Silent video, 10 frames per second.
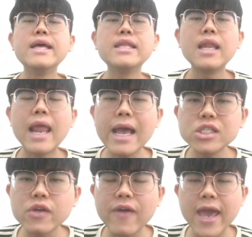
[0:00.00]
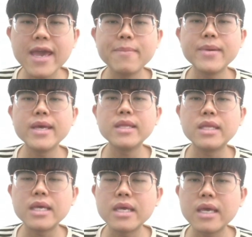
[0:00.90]
The lengths of AB,
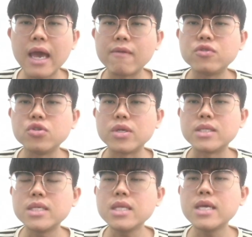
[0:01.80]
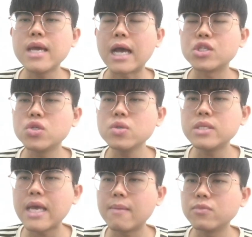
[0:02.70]
D, F, G, and CD are 2
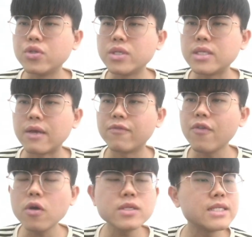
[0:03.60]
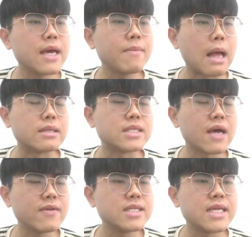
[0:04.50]
cm, 3 cm, 4 cm, and
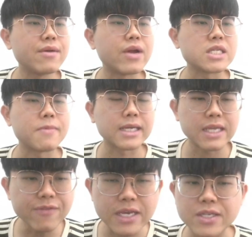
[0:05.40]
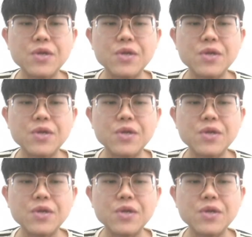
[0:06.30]
7 cm respectively.